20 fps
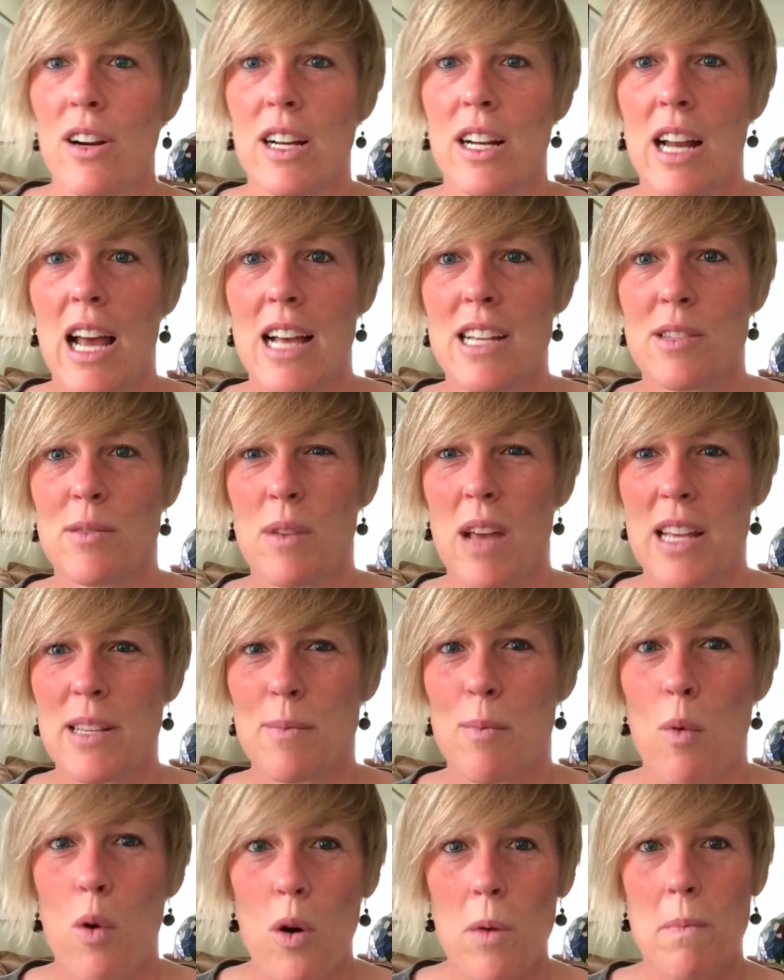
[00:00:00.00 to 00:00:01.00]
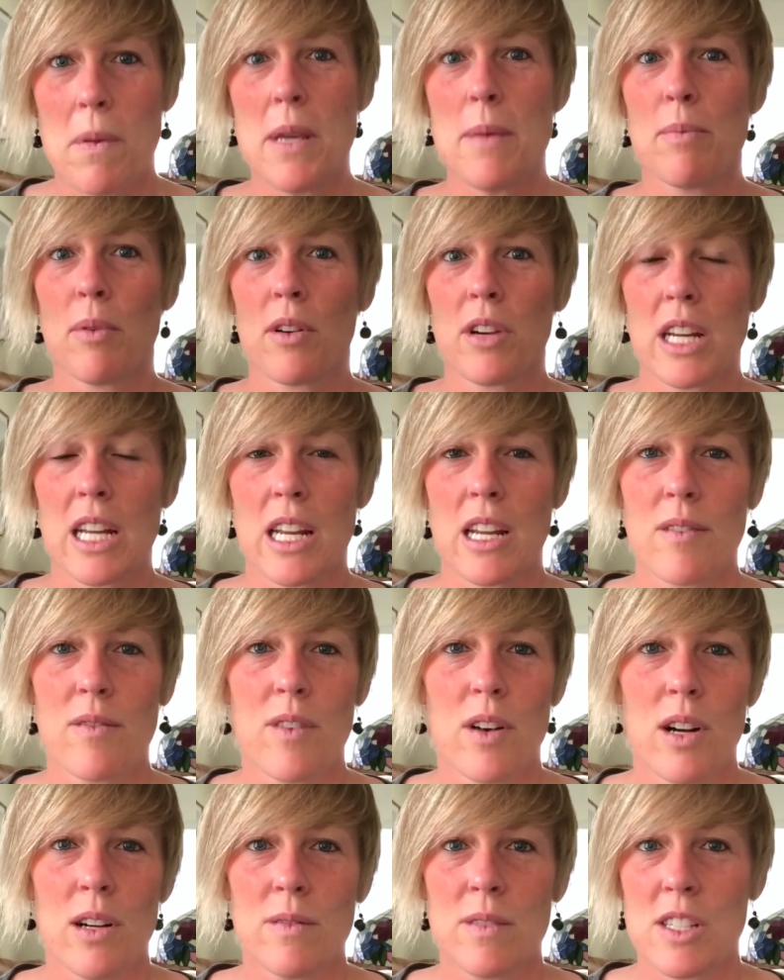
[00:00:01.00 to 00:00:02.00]
And as more people are getting
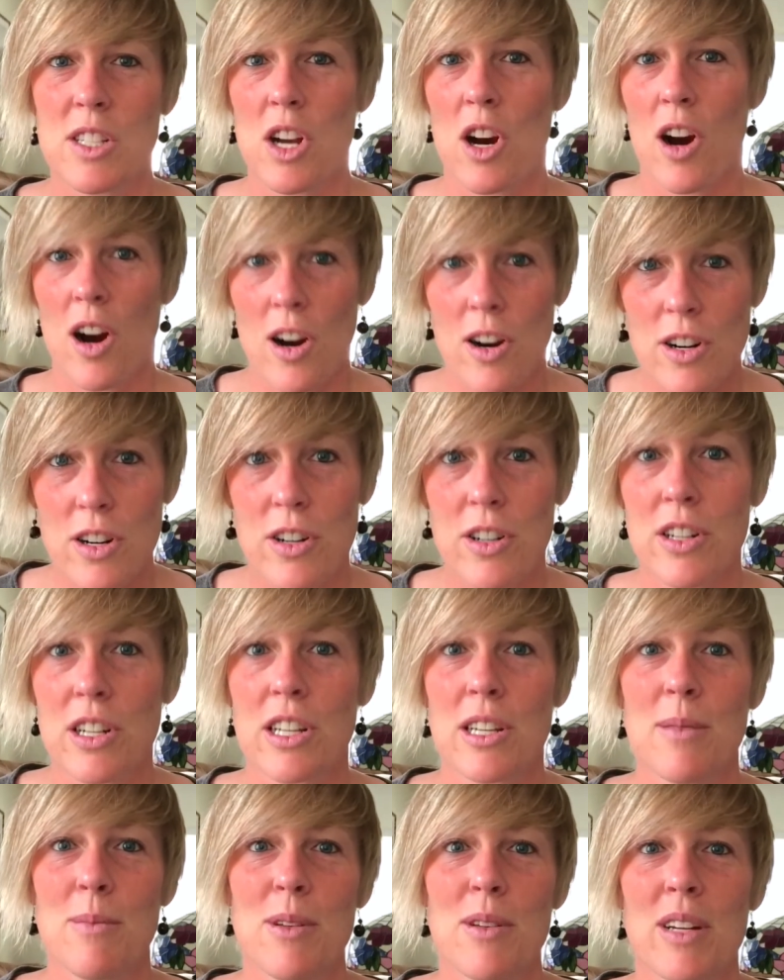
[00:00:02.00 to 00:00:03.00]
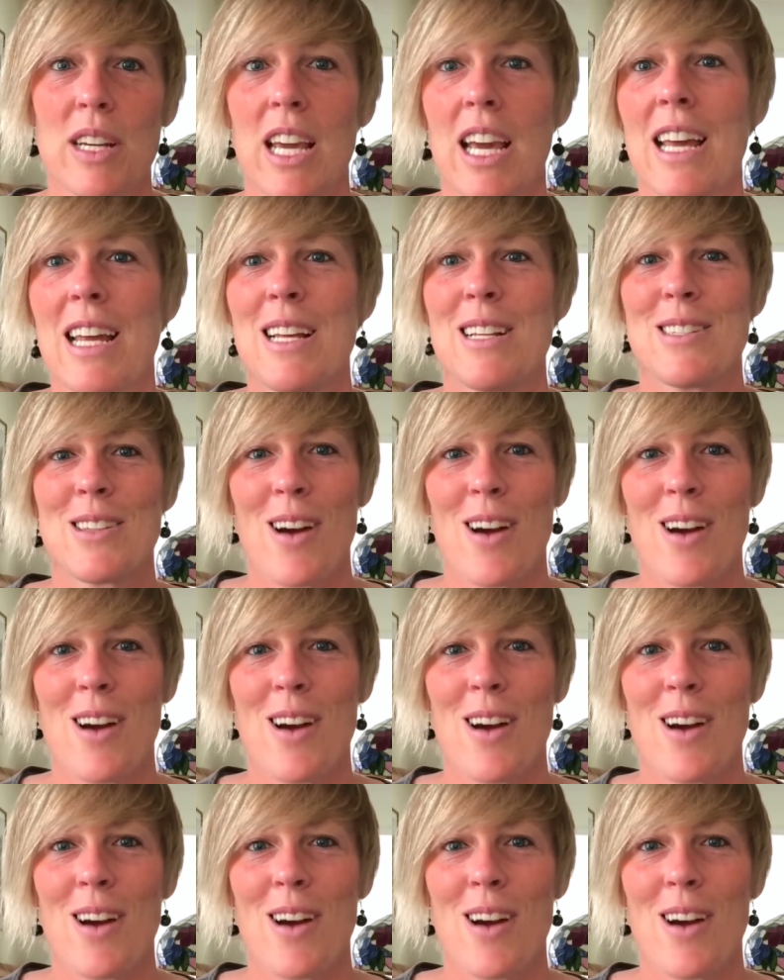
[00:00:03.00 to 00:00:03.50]
involved, it's harder to communicate.